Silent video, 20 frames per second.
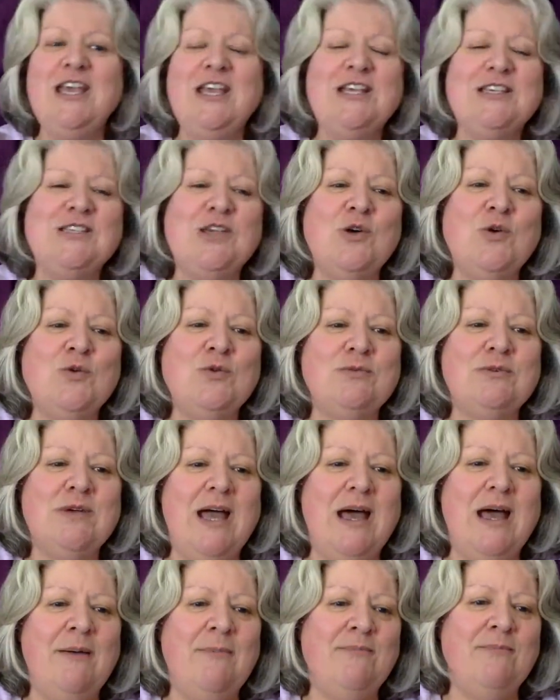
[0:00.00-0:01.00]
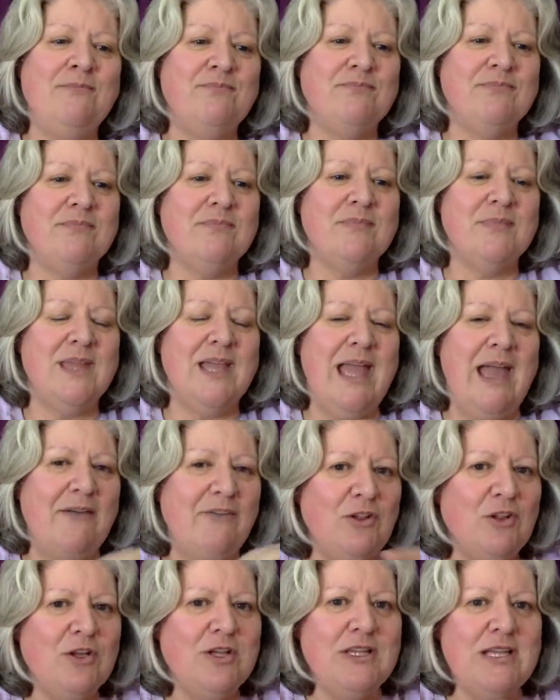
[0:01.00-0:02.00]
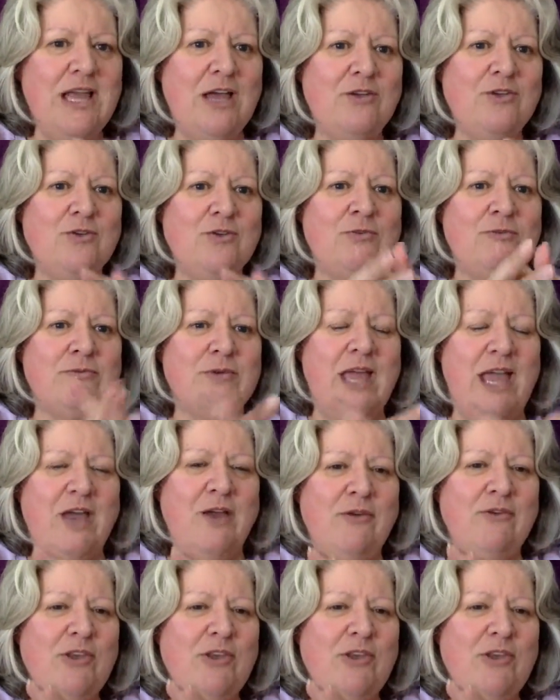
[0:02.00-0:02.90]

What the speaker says: So have a look at how are